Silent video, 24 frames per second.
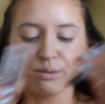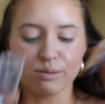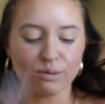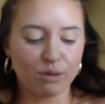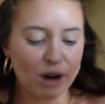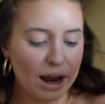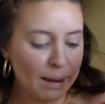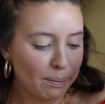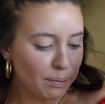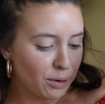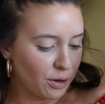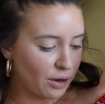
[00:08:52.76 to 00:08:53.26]

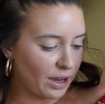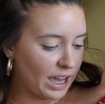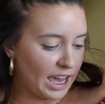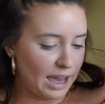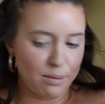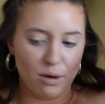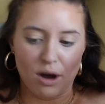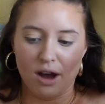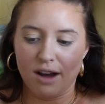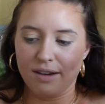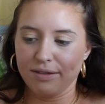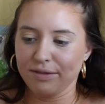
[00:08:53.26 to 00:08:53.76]
wrapper
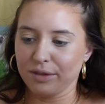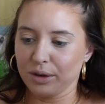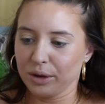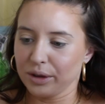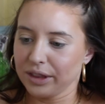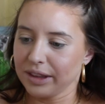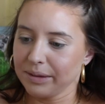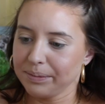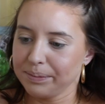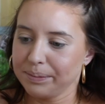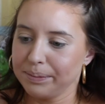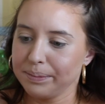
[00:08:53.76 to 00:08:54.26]
came off, or
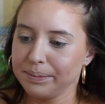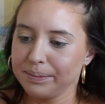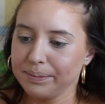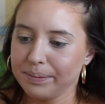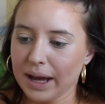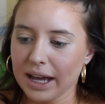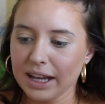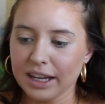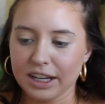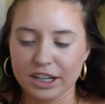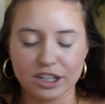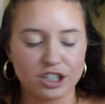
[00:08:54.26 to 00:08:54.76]
the
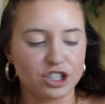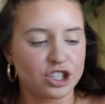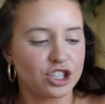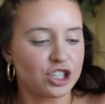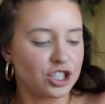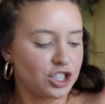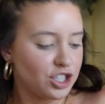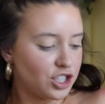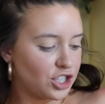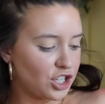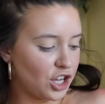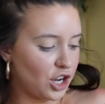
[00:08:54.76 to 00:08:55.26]
package.
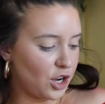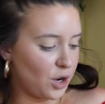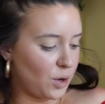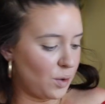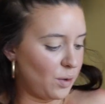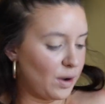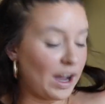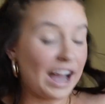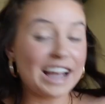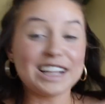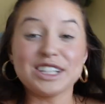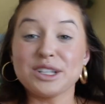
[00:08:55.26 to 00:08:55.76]

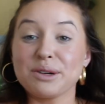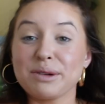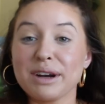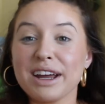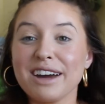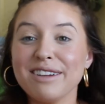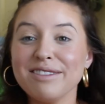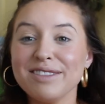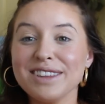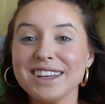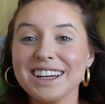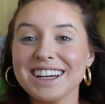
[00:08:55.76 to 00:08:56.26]
So I don't
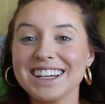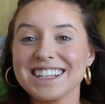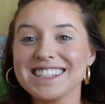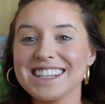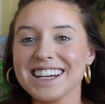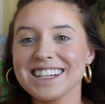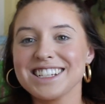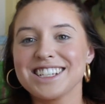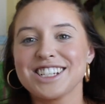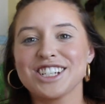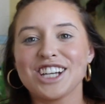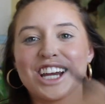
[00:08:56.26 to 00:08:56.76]
have the
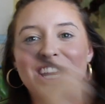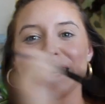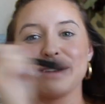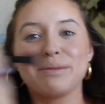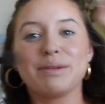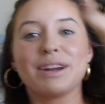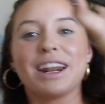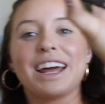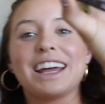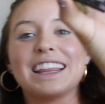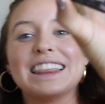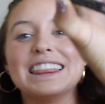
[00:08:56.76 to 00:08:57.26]
exact shade,
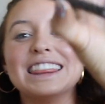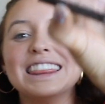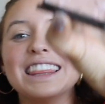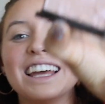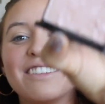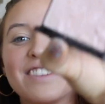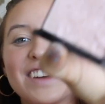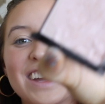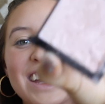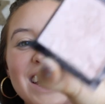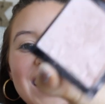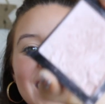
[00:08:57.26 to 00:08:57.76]
but I
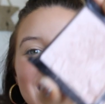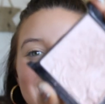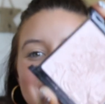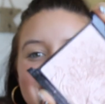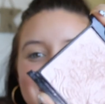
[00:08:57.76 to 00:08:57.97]
love it.